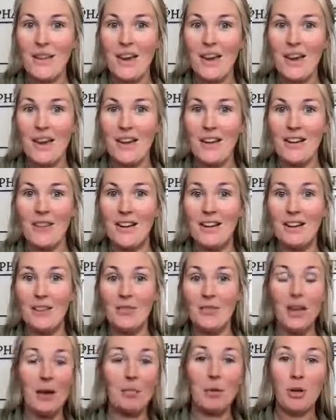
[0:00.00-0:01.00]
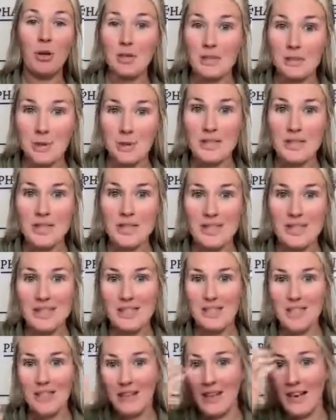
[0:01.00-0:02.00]
that have kept our
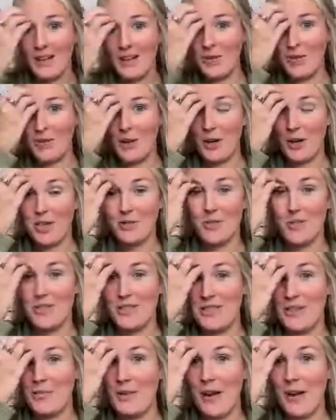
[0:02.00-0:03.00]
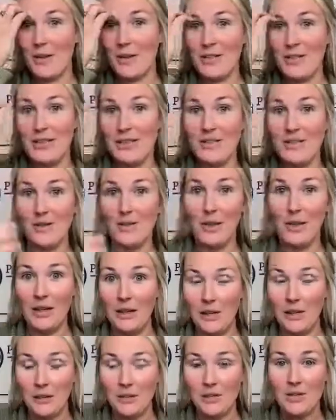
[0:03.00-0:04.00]
species alive for hundreds of thousands of
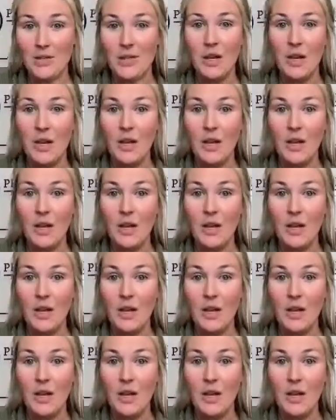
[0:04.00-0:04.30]
years,